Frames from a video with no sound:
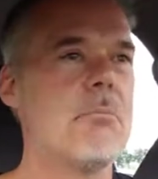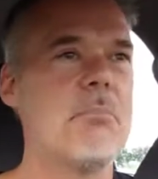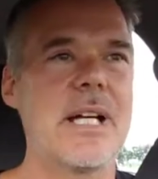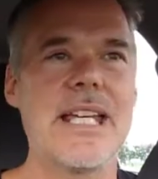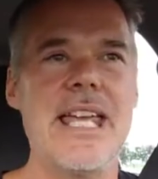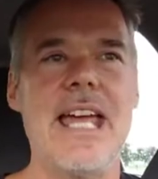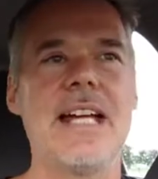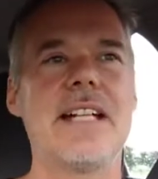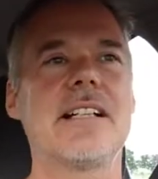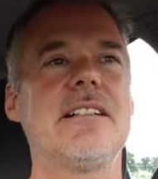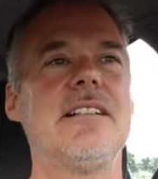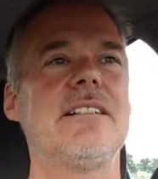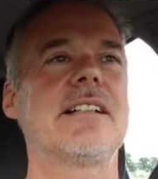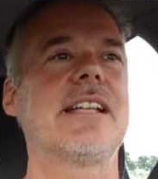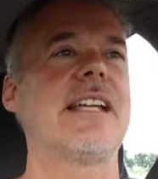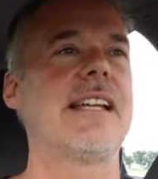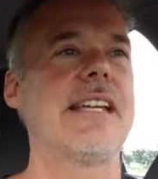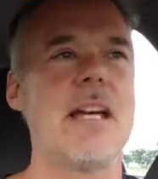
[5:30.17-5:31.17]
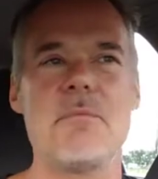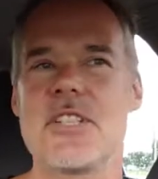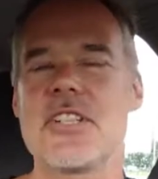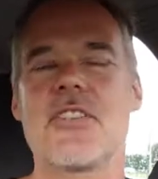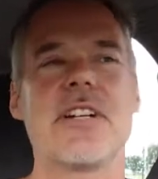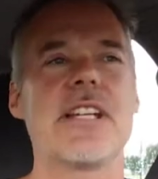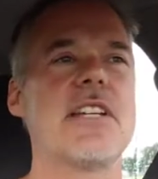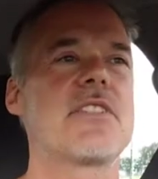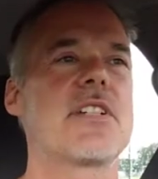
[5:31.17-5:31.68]
mechanical
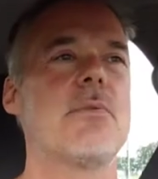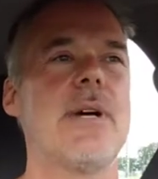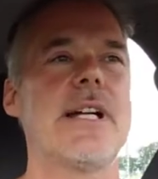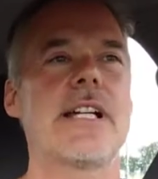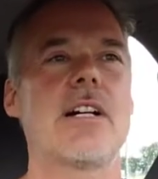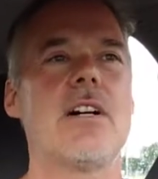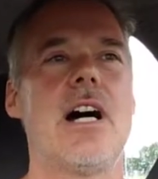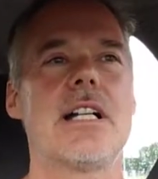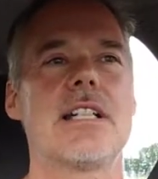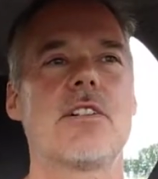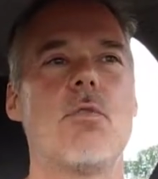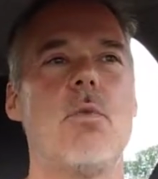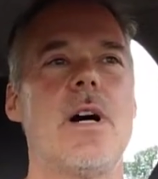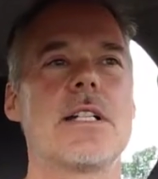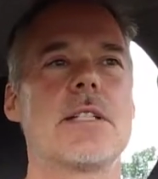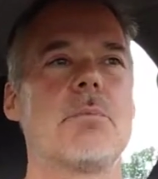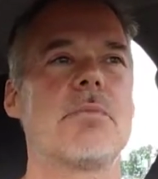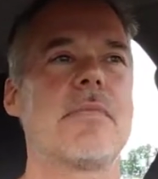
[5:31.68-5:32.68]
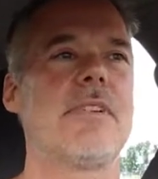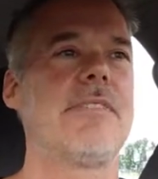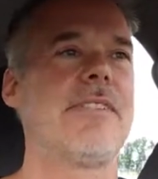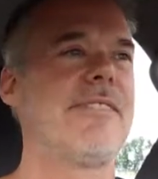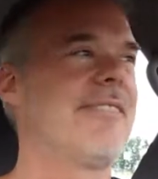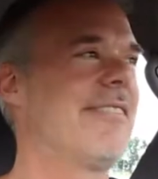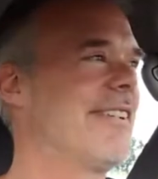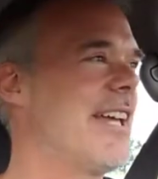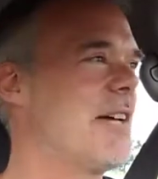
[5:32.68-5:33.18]
chemistry gives way to quantum
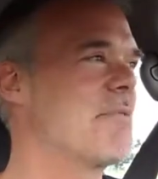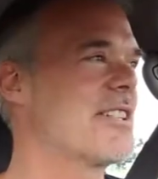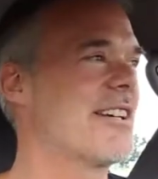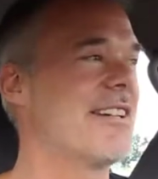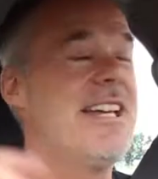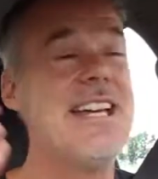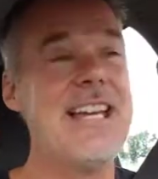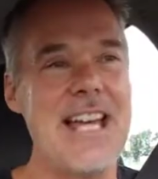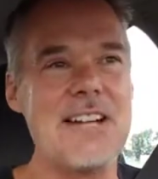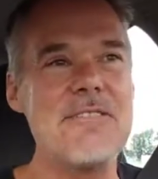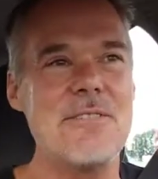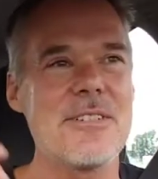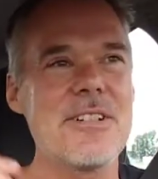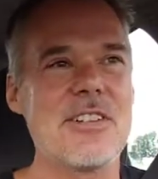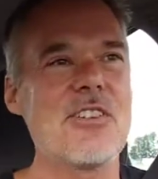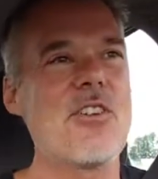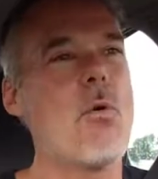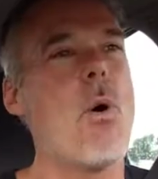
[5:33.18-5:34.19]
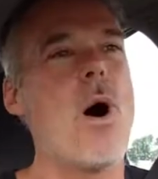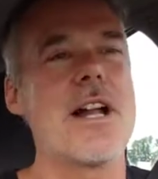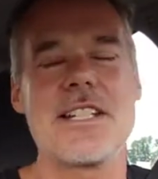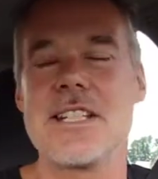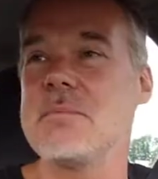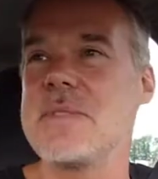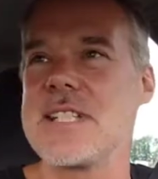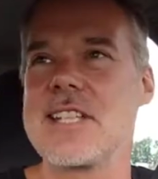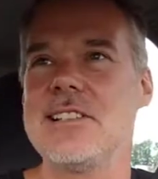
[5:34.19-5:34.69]
chemistry, and
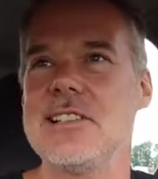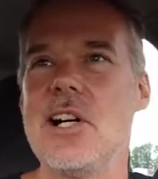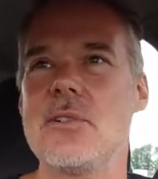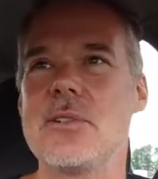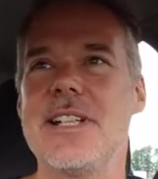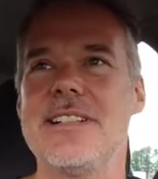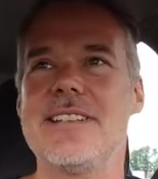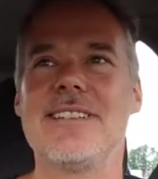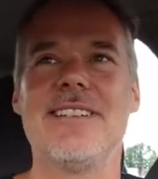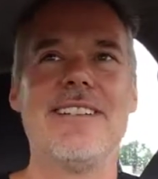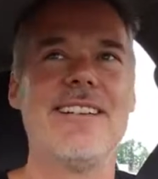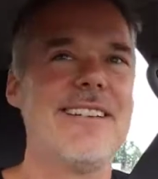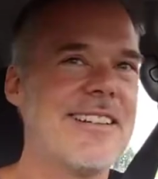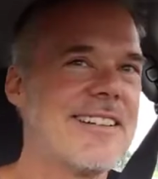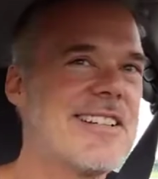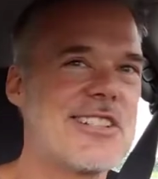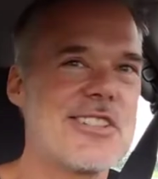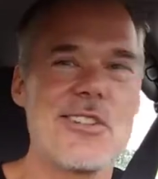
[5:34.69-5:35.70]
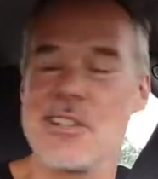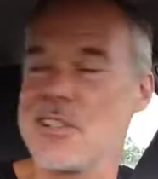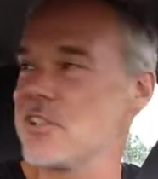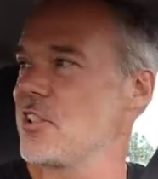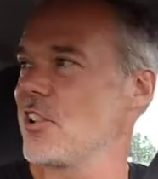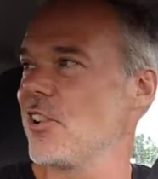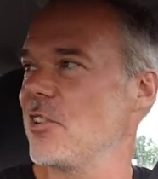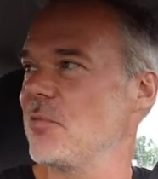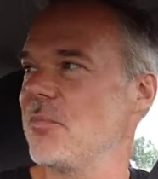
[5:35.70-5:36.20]
quantum is a loaded sort of
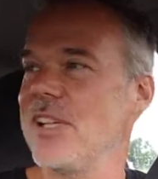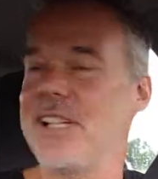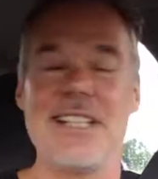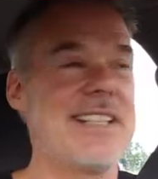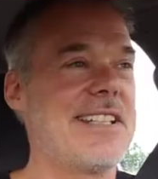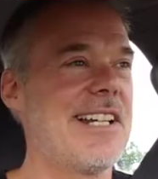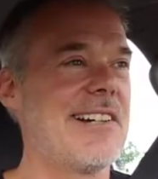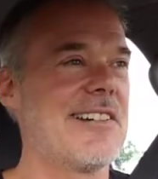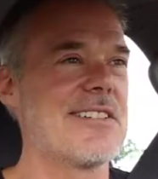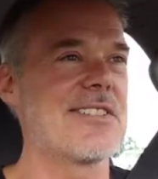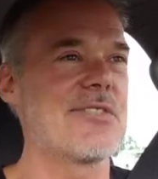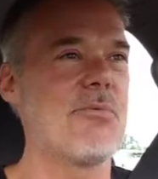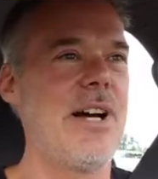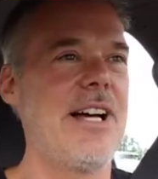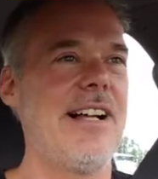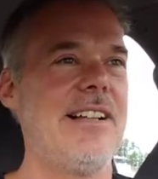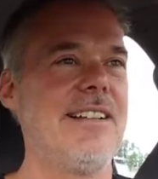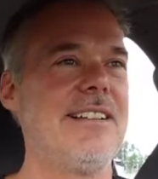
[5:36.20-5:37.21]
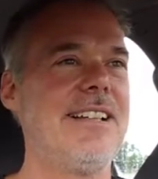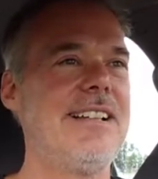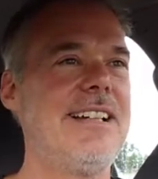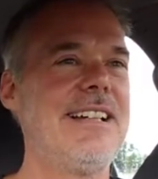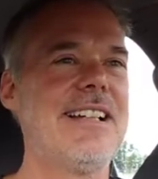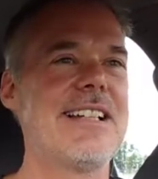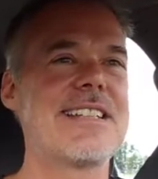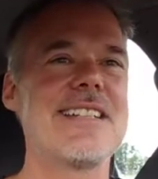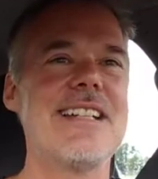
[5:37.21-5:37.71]
term right there as well.
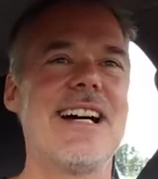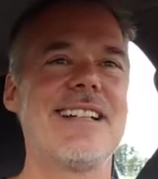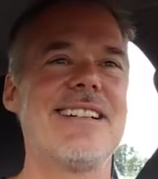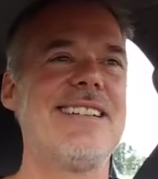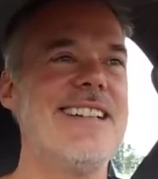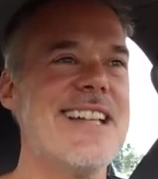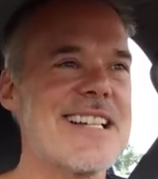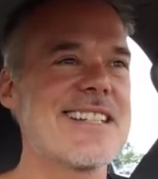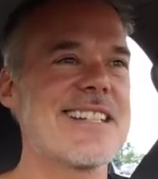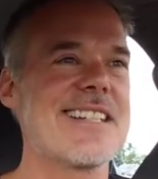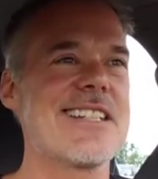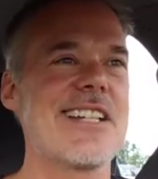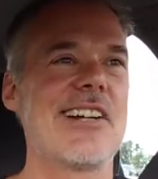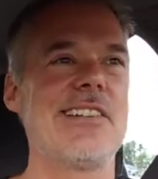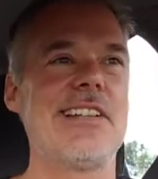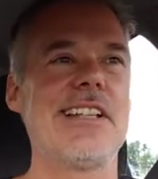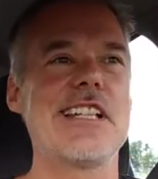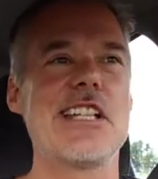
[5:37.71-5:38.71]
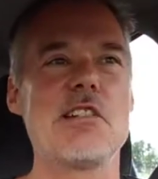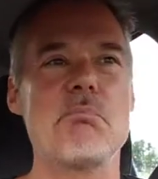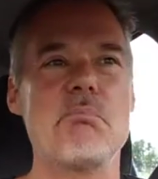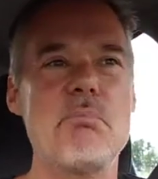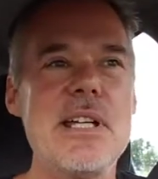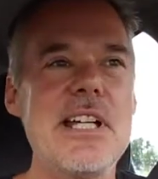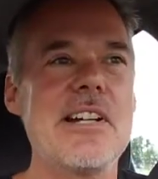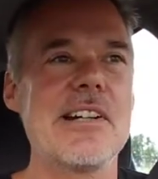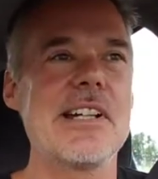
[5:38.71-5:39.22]
It's not necessarily
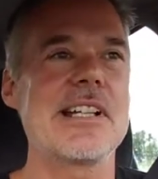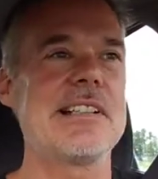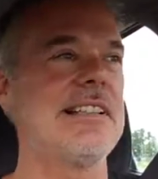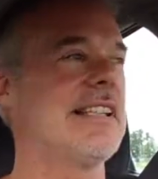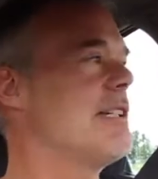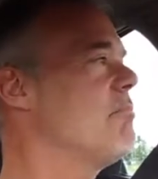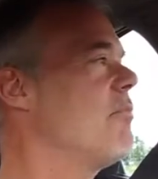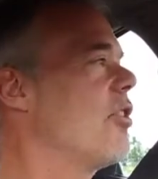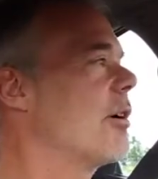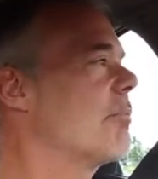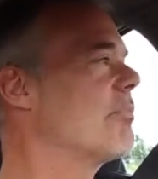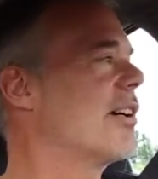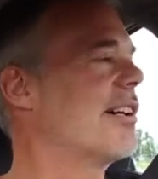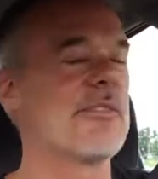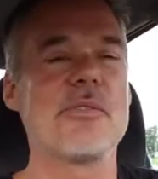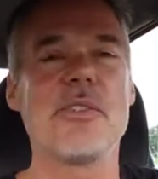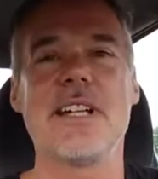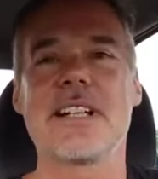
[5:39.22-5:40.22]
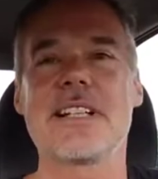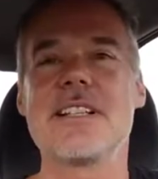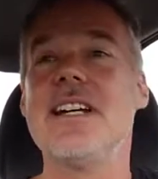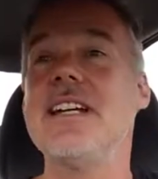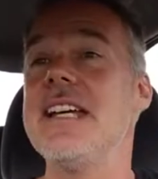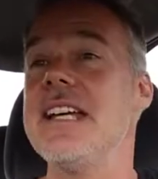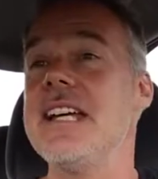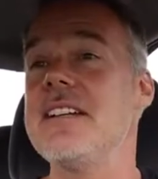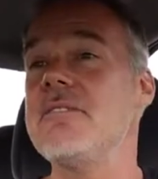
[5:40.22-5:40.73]
empirically more perfect.
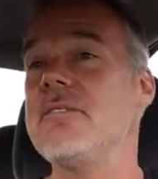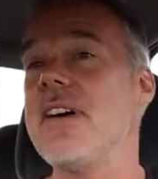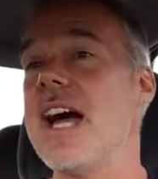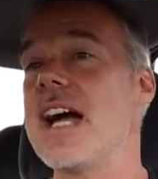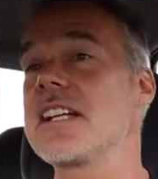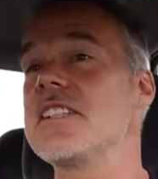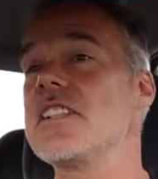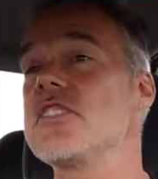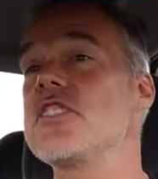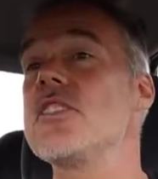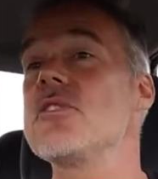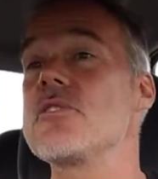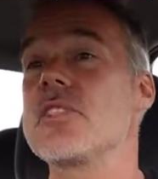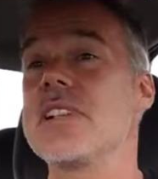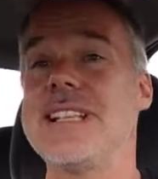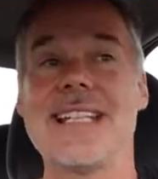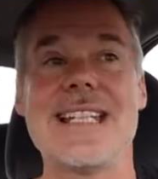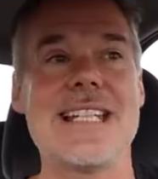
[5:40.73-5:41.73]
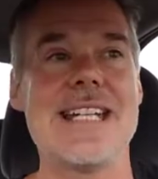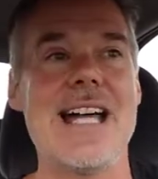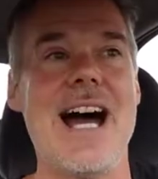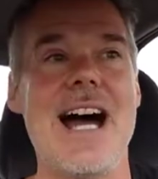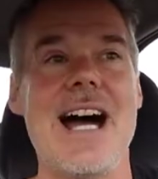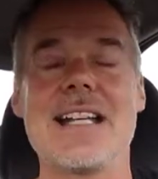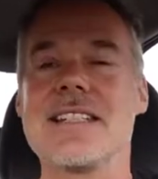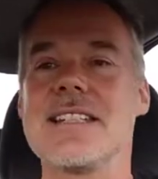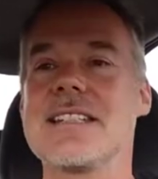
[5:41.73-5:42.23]
In fact, it's usually
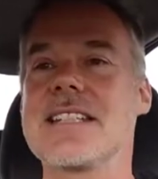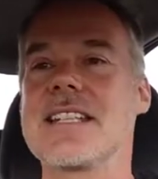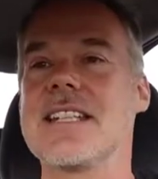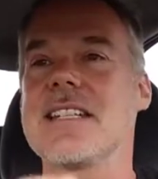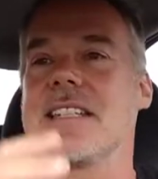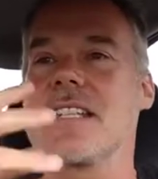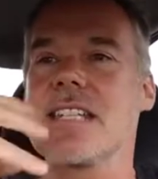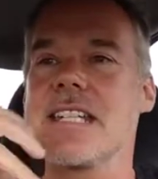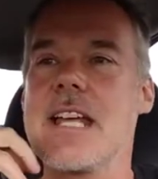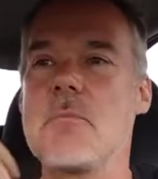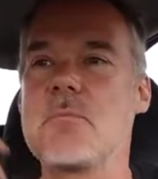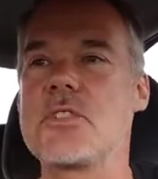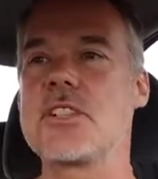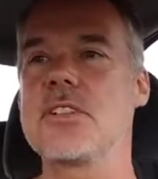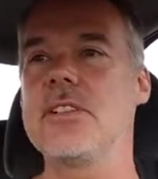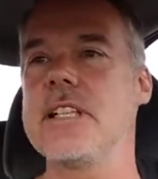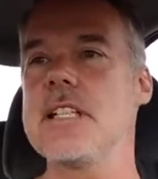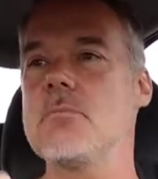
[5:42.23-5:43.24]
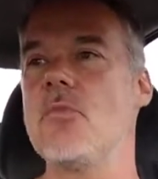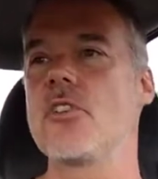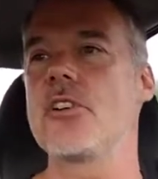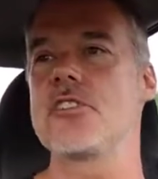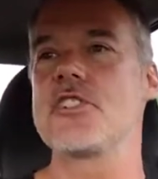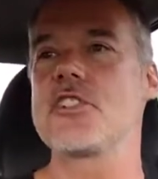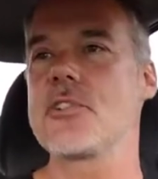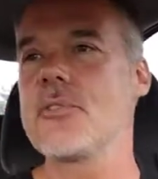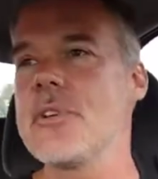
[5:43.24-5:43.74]
not. It's conceptually
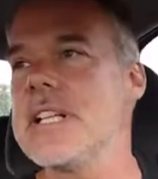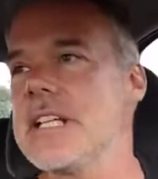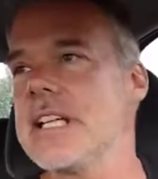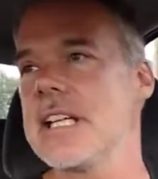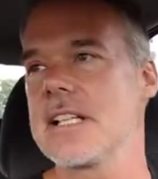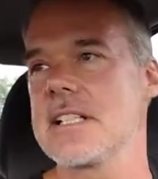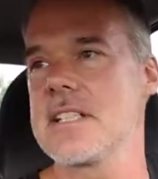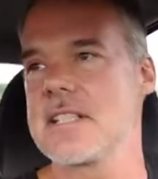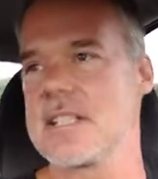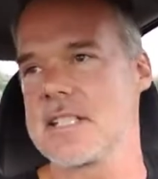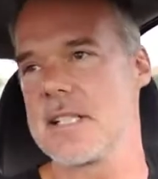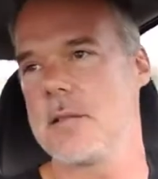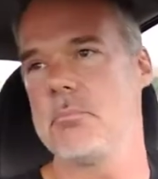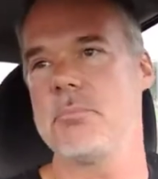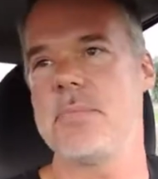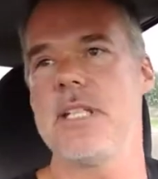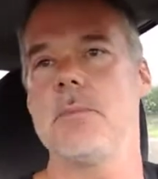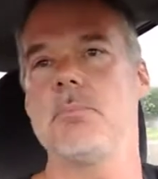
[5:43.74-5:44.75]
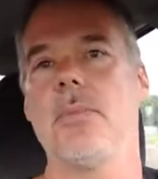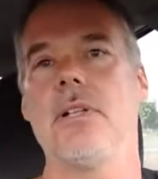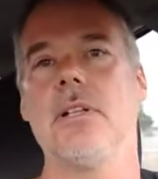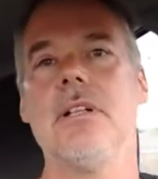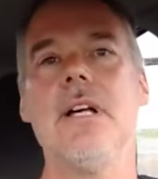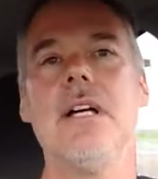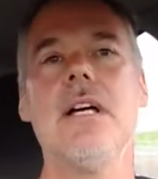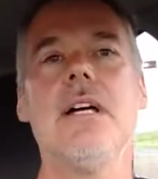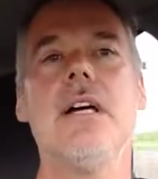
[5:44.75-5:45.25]
more intriguing to some people.